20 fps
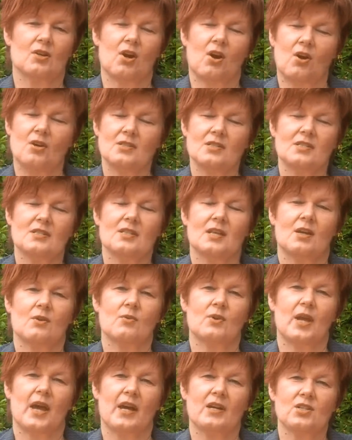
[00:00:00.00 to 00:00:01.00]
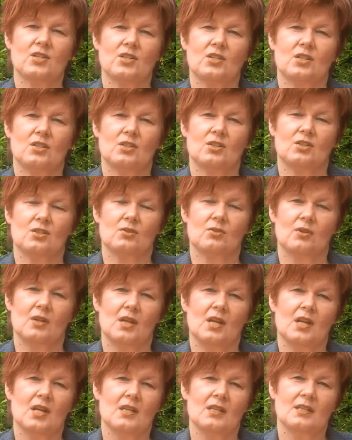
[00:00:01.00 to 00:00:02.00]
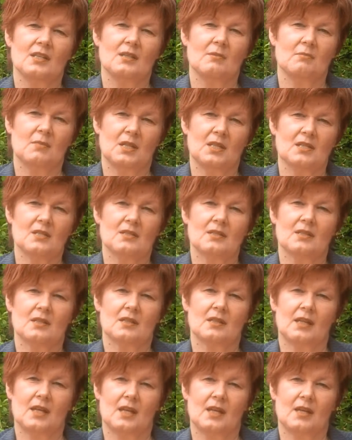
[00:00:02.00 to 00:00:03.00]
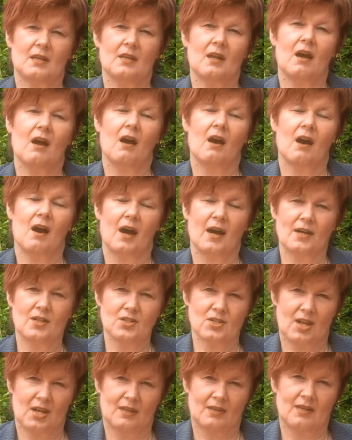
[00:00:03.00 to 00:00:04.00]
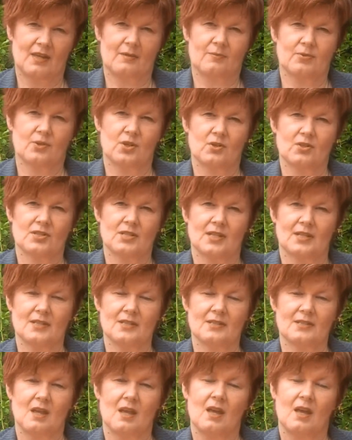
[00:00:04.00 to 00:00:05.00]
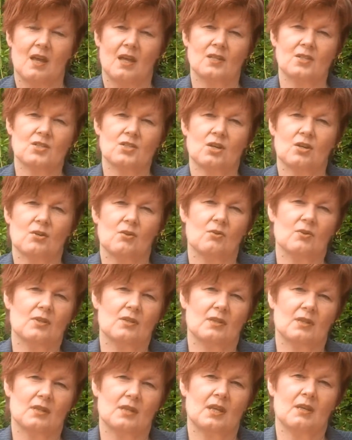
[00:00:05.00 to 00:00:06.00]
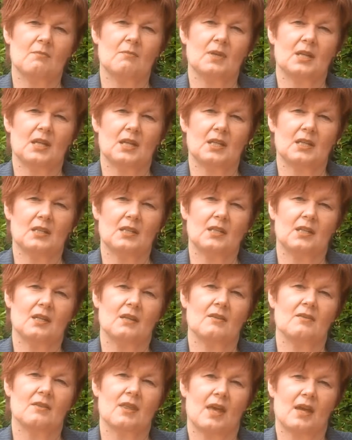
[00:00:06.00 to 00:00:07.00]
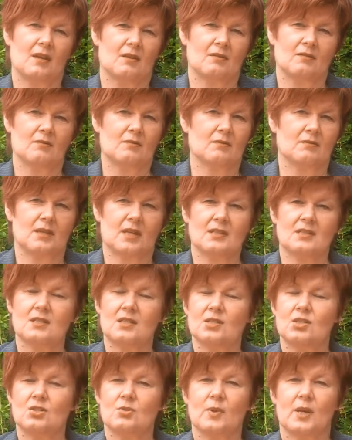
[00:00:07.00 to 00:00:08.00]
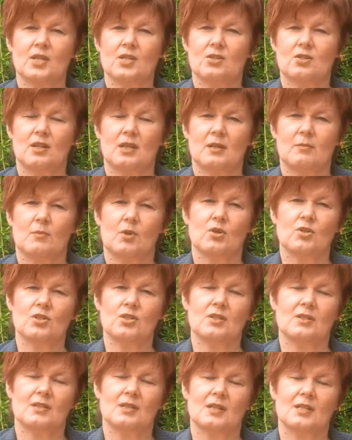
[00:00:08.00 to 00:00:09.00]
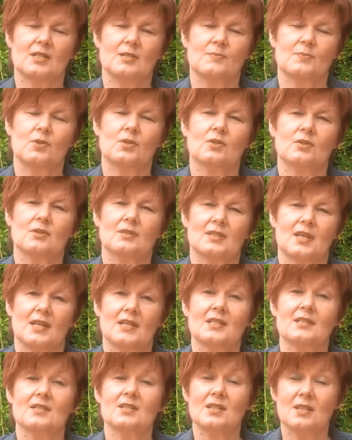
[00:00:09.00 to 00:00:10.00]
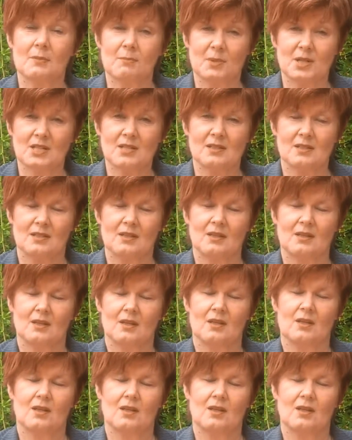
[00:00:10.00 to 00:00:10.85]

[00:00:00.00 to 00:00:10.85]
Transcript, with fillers: causes that reaction in you, the amygdala can Hijack that process. And so immediately that, that situation of the emotion is put, taken to the amygdala,